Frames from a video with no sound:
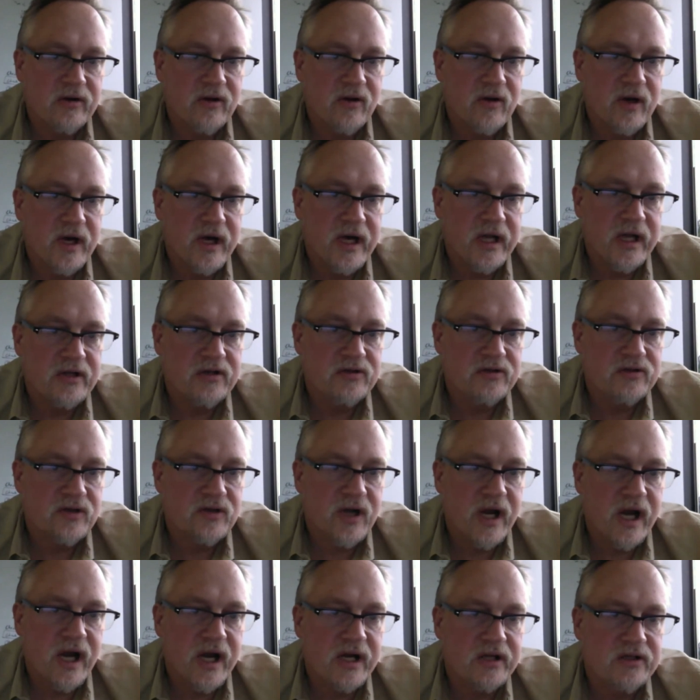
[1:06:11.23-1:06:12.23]
go ahead and
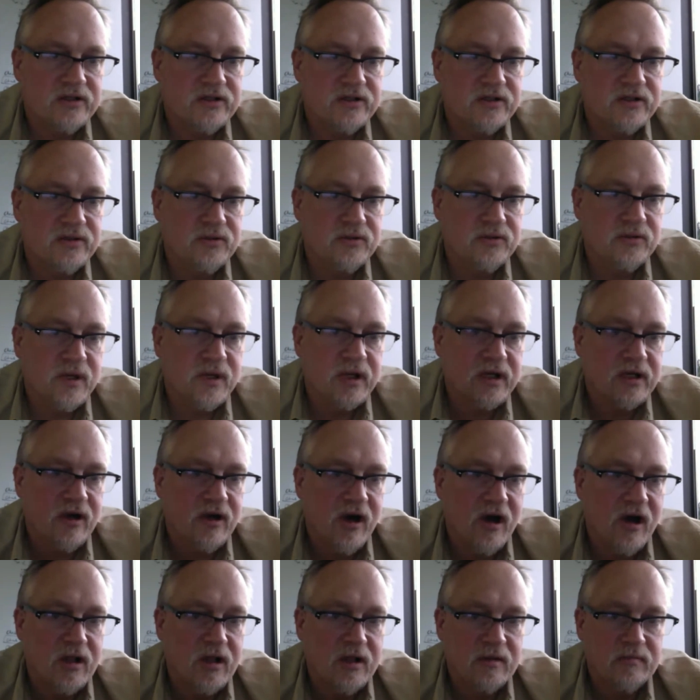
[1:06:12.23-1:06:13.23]
drag to
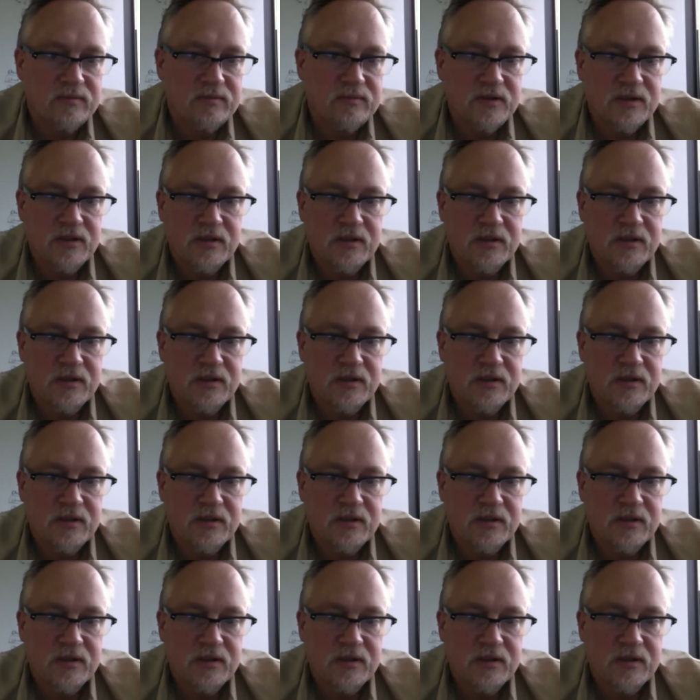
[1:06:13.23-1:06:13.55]
columns.